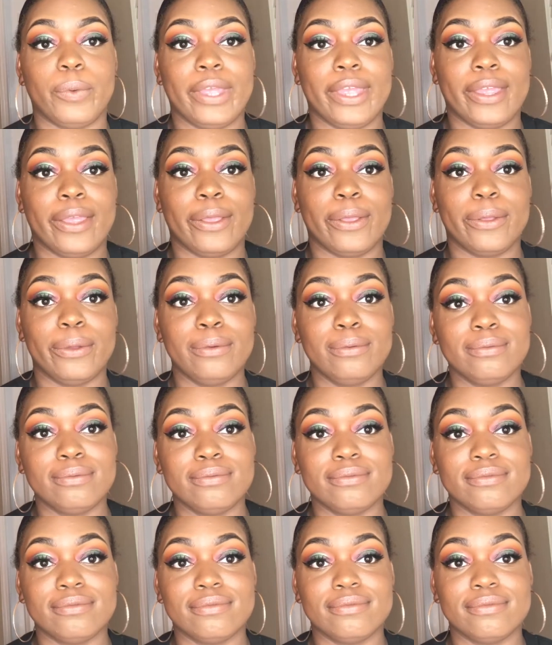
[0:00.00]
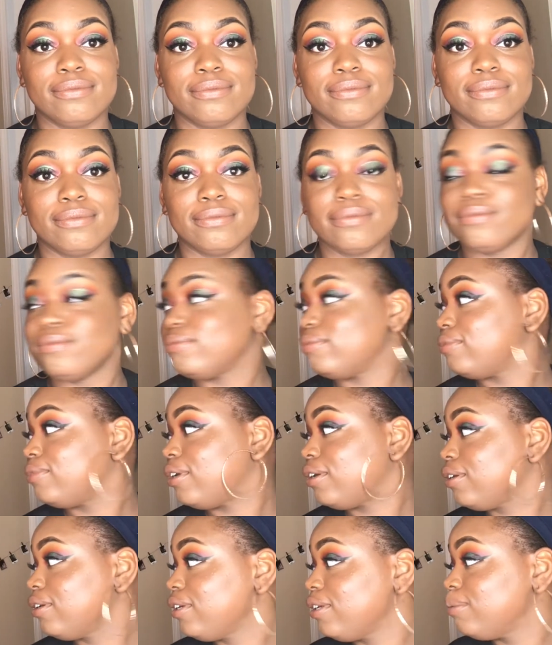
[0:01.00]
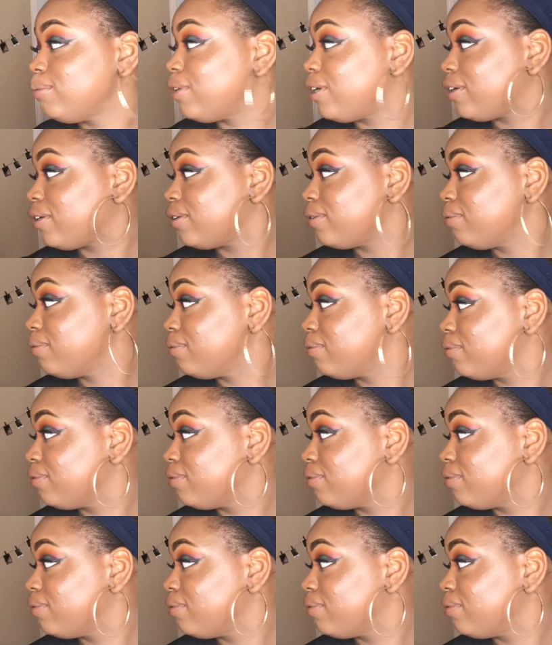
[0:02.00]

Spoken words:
Well, y'all can keep talking.